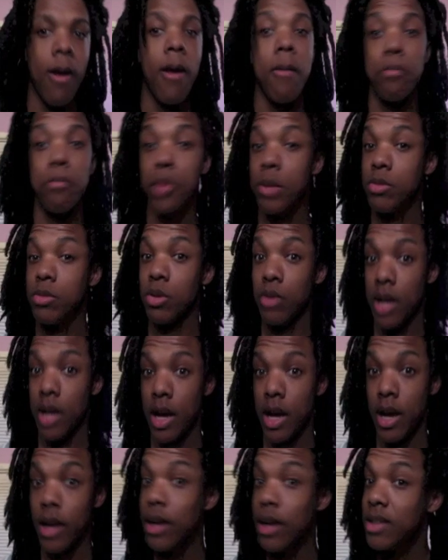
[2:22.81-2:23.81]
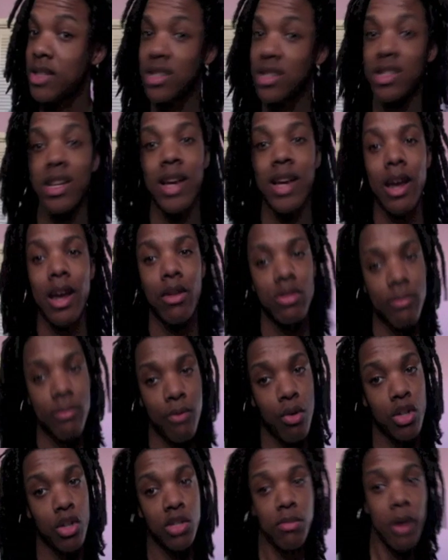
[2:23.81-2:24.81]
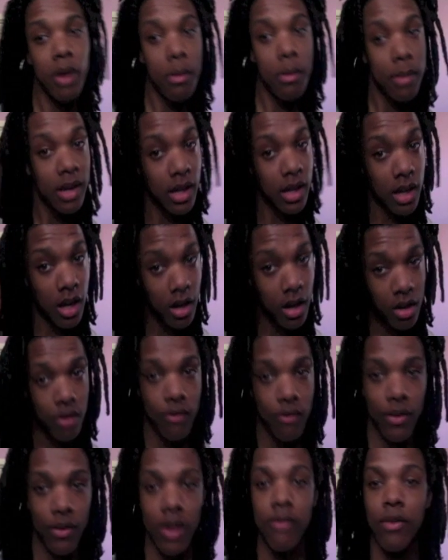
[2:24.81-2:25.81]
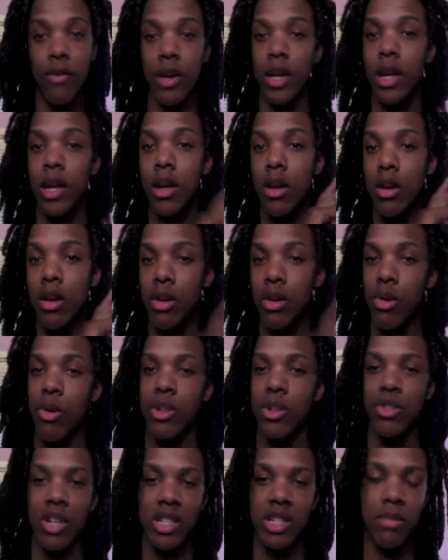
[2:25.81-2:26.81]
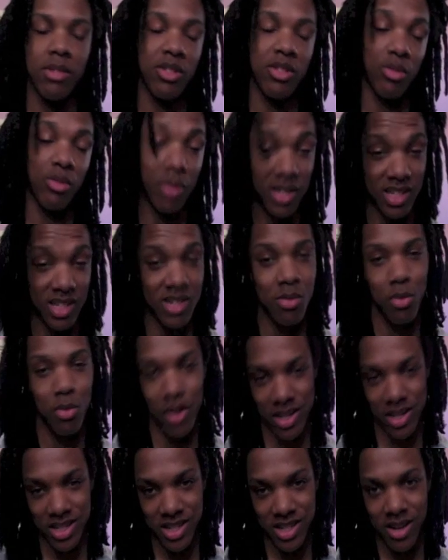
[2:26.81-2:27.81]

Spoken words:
Episode 9, 16 Candles and 400-Pound Men. Another favorite. Corey tries to be two places at once.